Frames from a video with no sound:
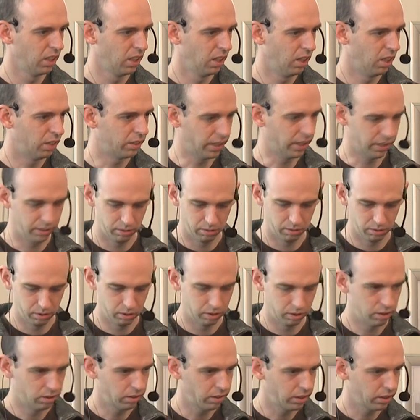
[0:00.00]
Okay,
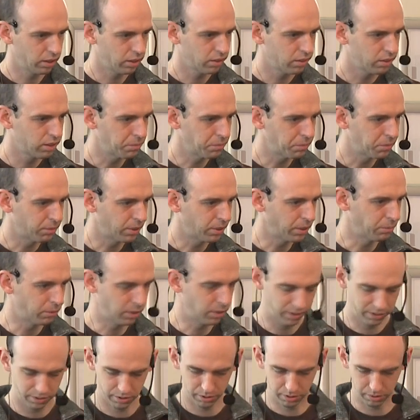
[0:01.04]
uh, I think I skipped a frame.
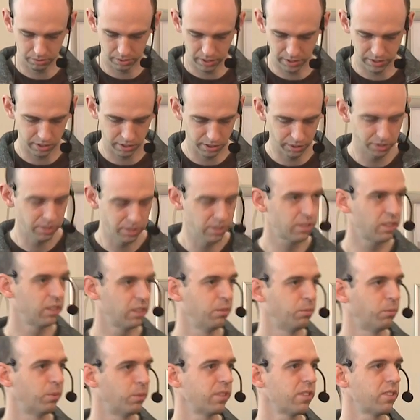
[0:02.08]
Right, so asynchronous I.O.,
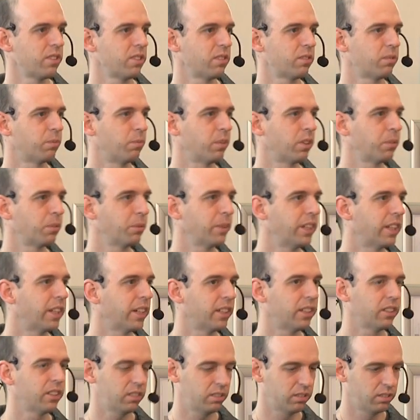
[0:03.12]
what is it? Why do we
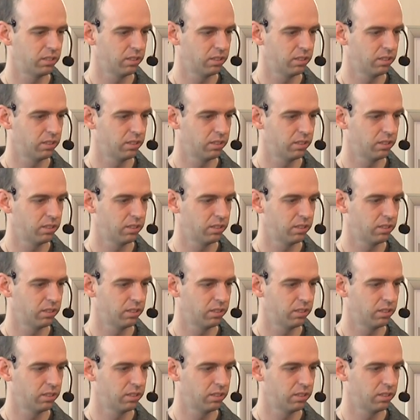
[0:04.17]
care?